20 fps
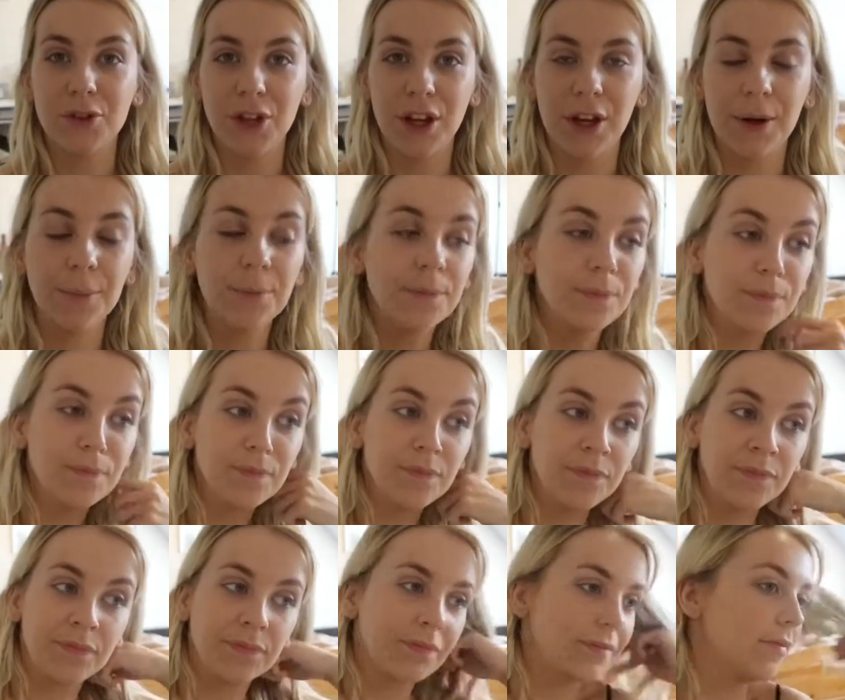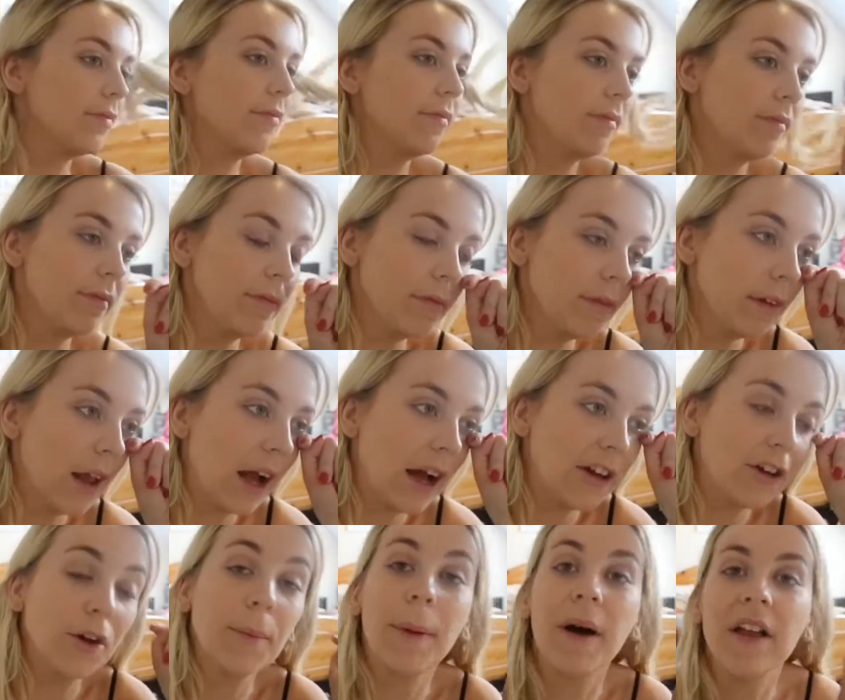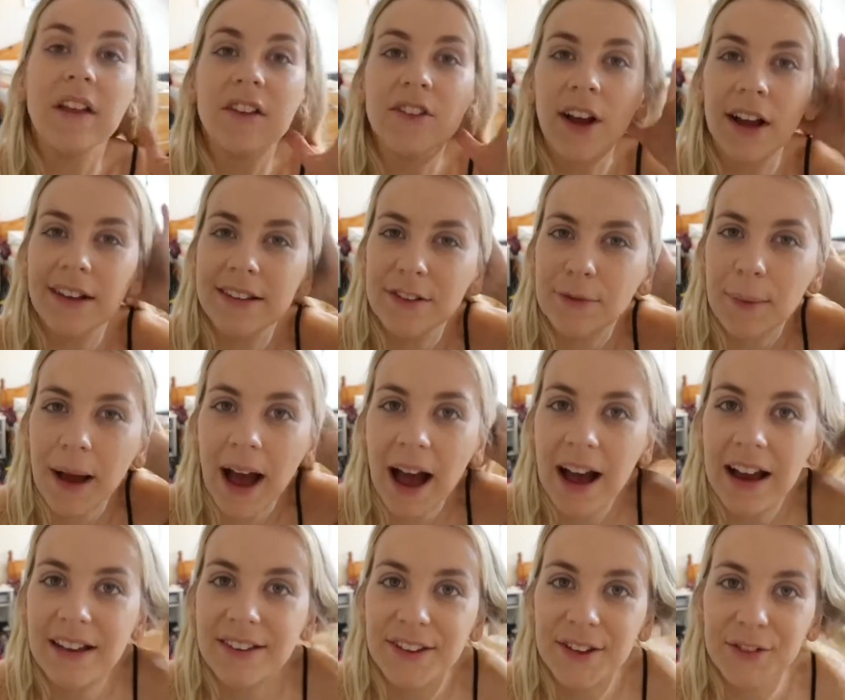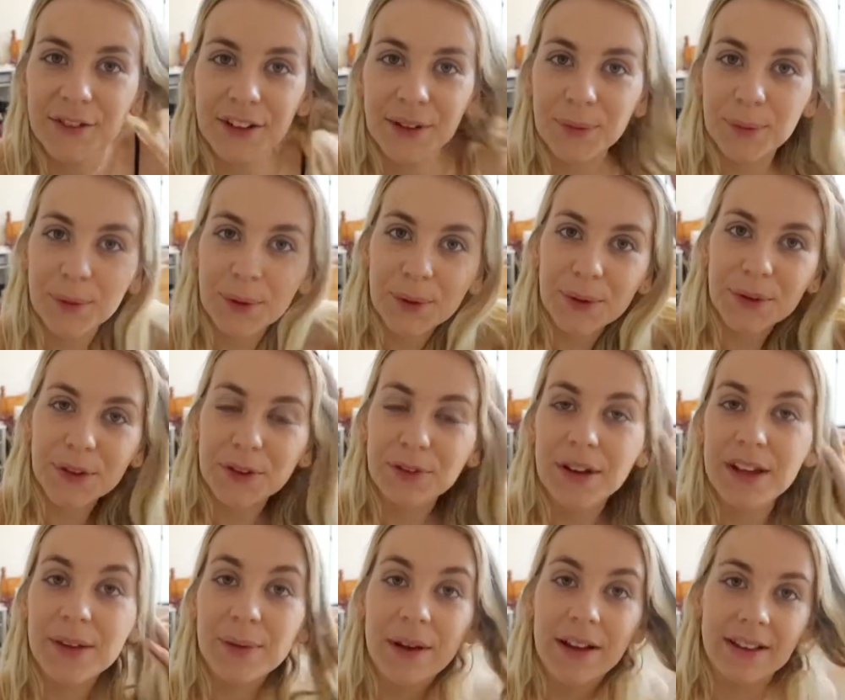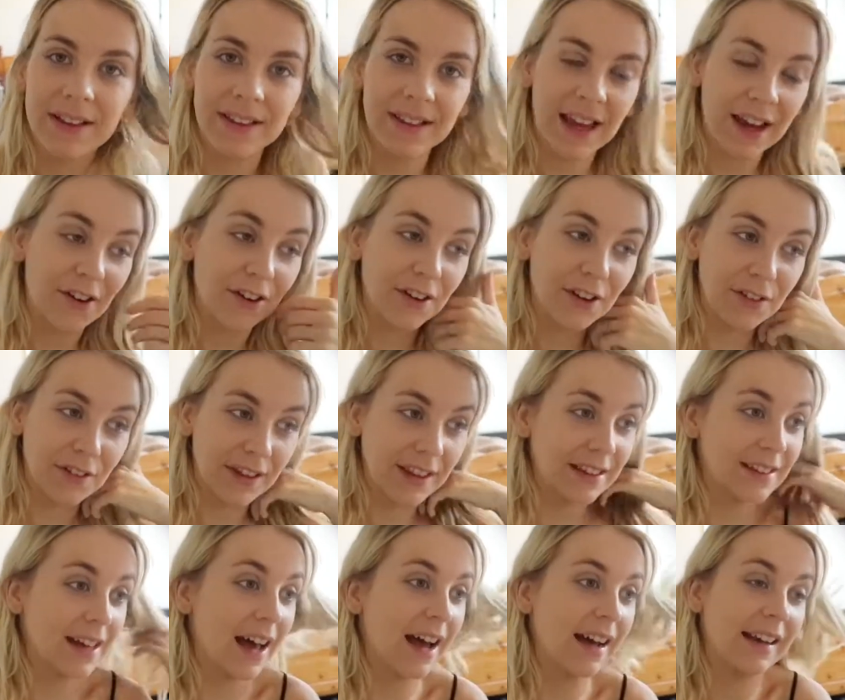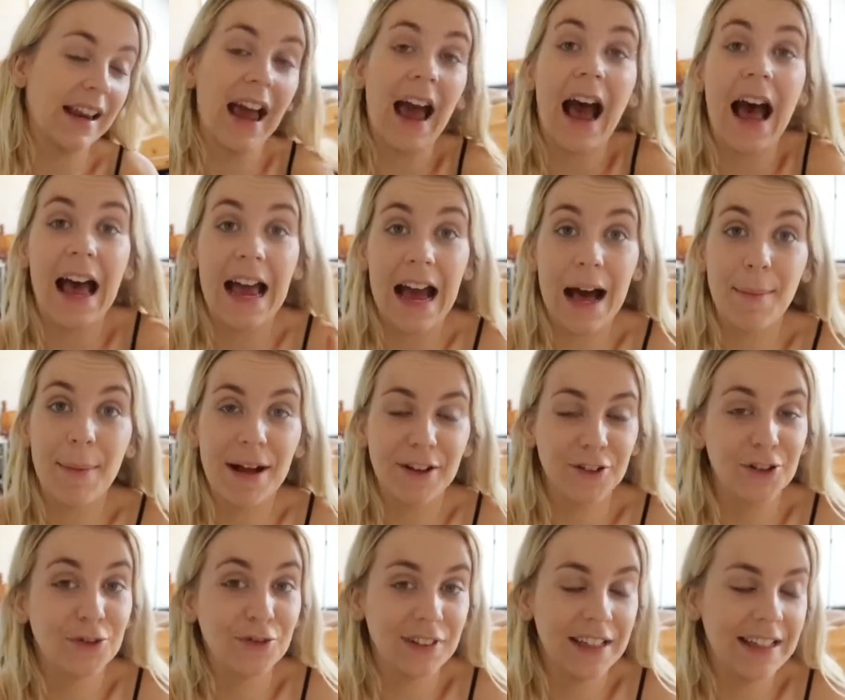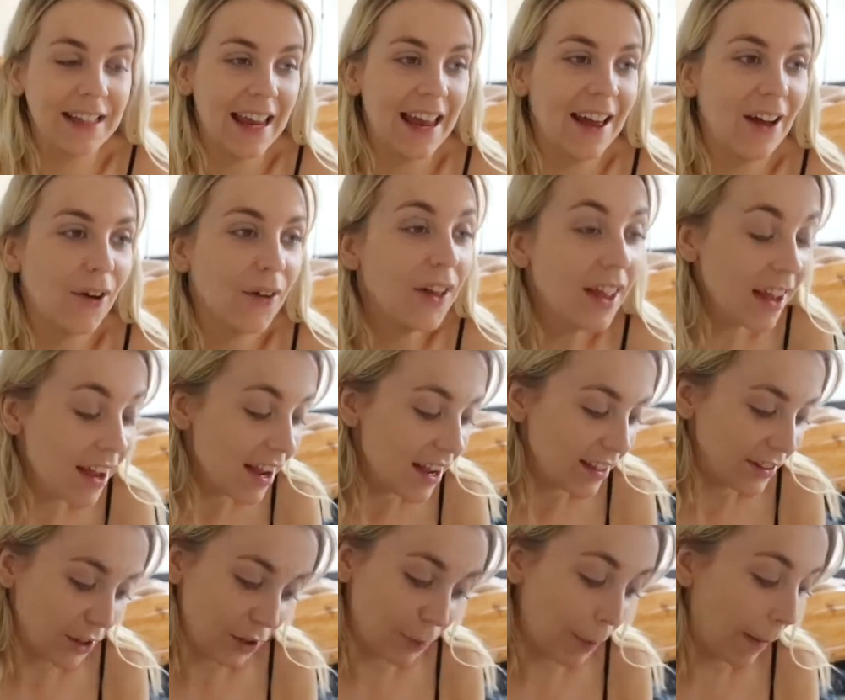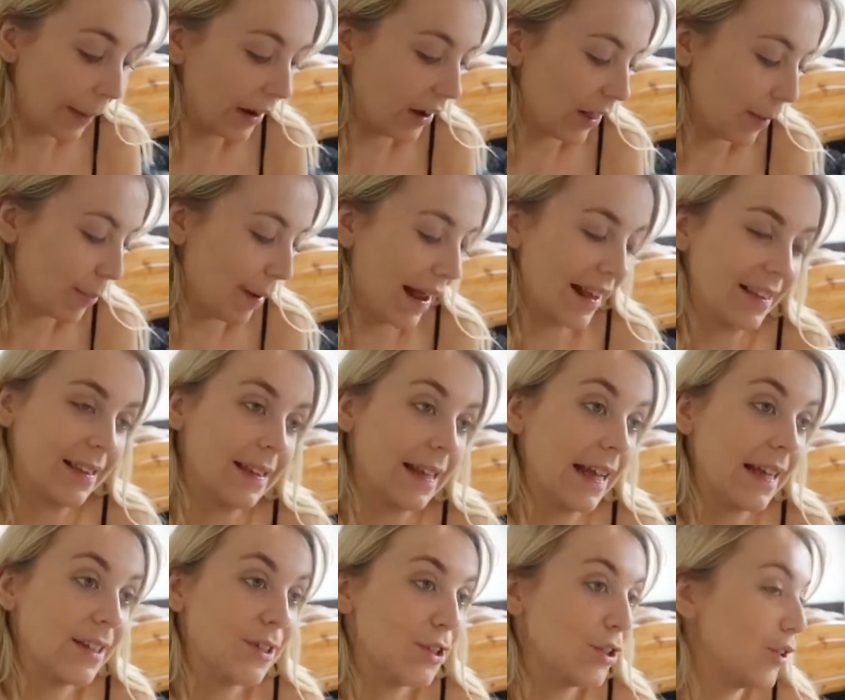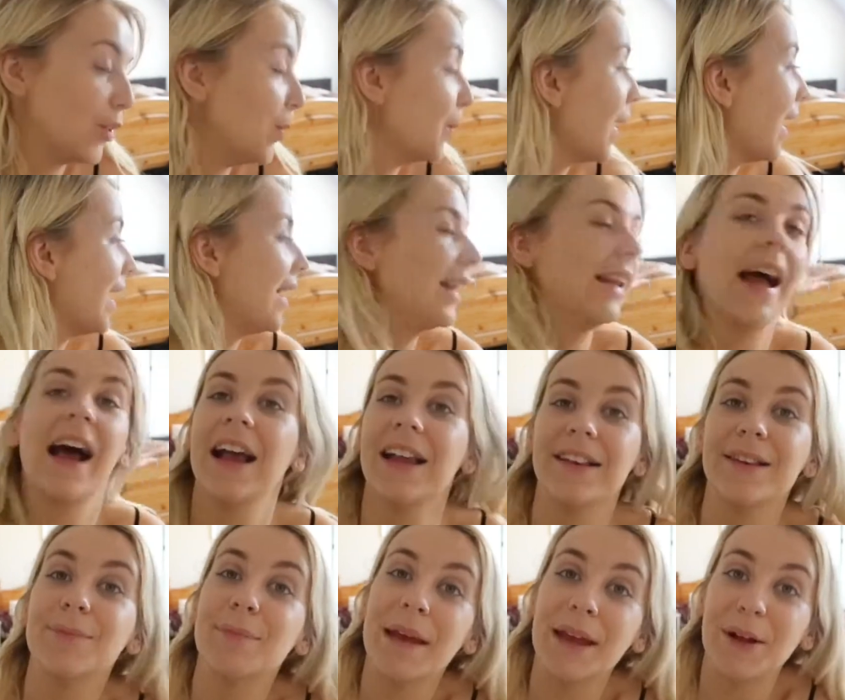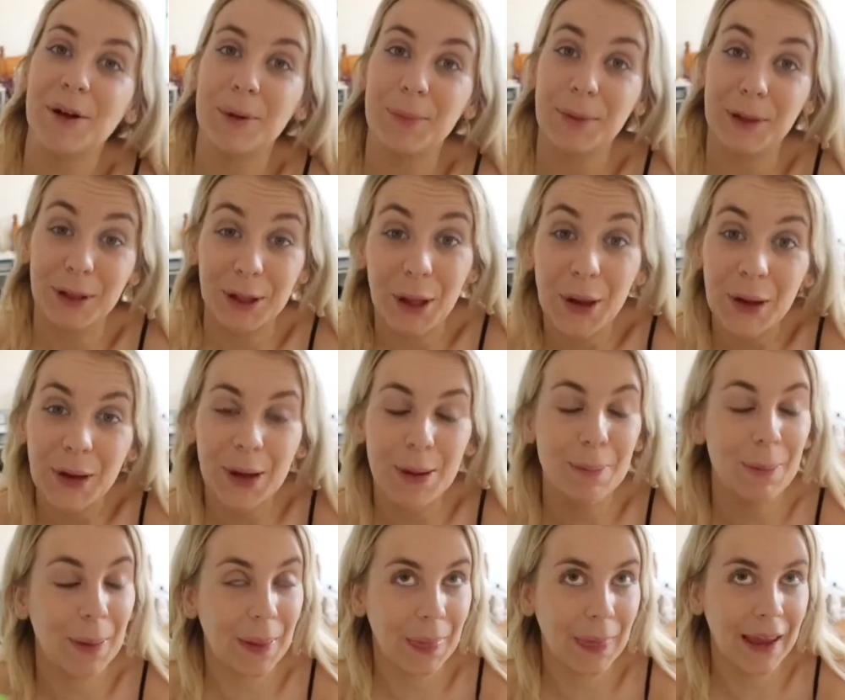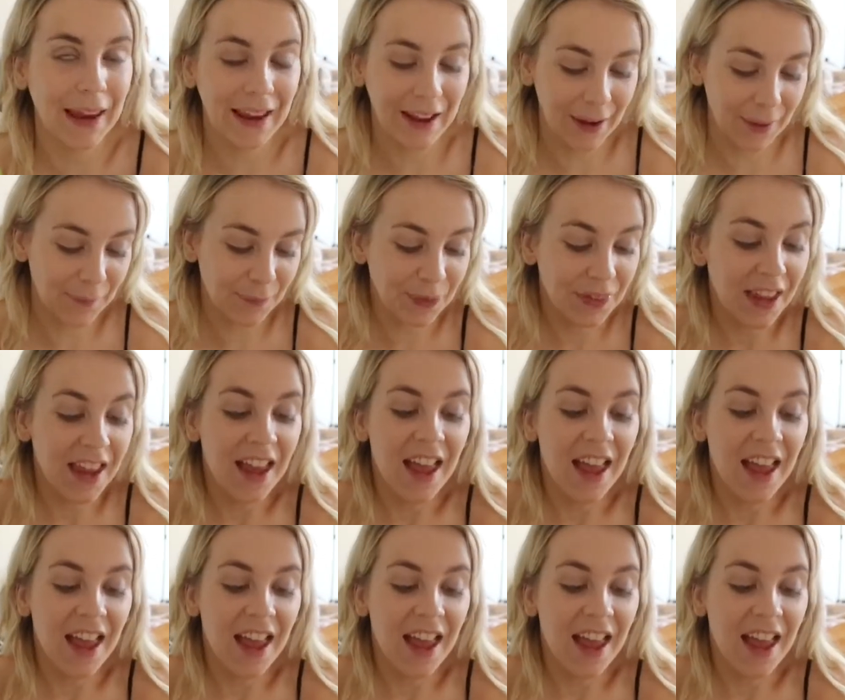do, I do apologise if my eyes look really watery as well today, or I look really tired. I am actually really ill, so it's probably not the best day to do a nice makeup look, but there you go.